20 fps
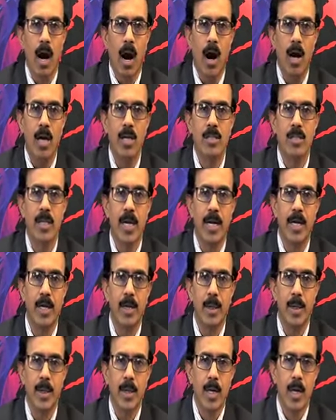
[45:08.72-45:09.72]

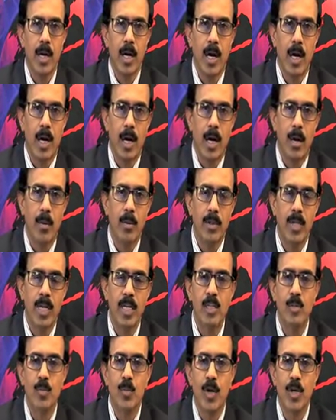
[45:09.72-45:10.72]
oxide
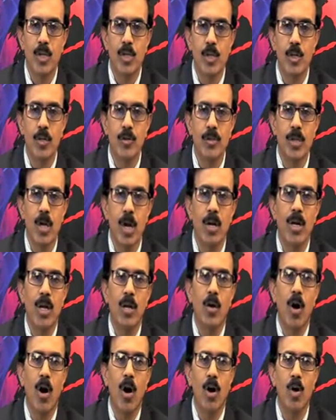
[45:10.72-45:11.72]
that is produced on
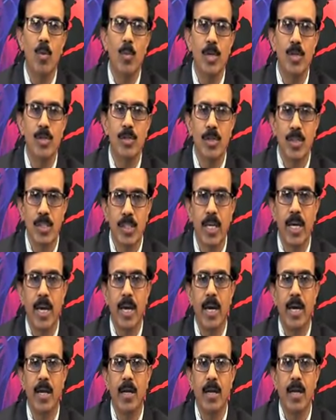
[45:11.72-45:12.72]
enormous
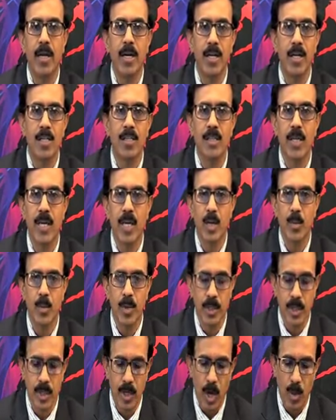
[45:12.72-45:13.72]
scale industrially
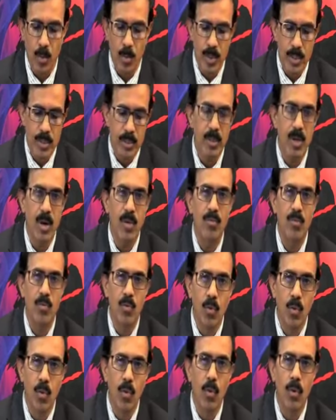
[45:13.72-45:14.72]
by the combustion of
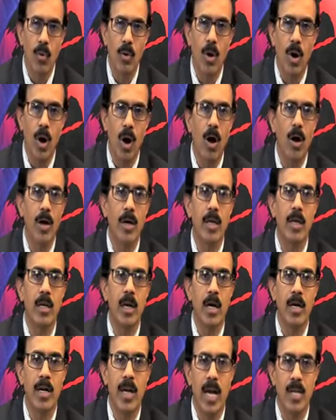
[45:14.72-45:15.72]
coal, oil
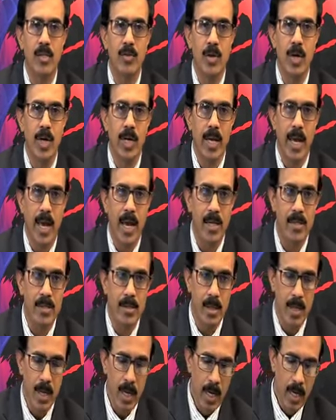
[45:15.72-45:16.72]
and natural
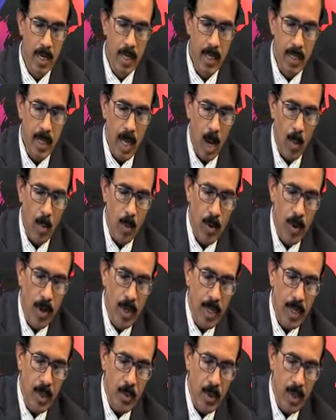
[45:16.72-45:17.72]
gas. In
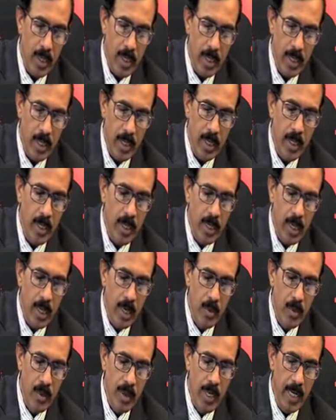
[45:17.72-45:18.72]
laboratory, one can
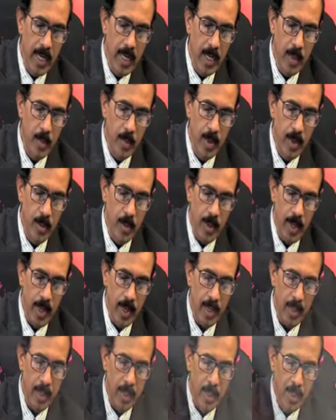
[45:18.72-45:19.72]
conveniently
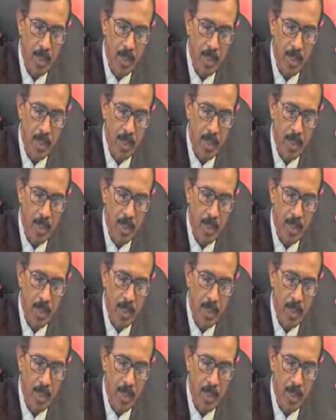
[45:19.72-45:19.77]
prepare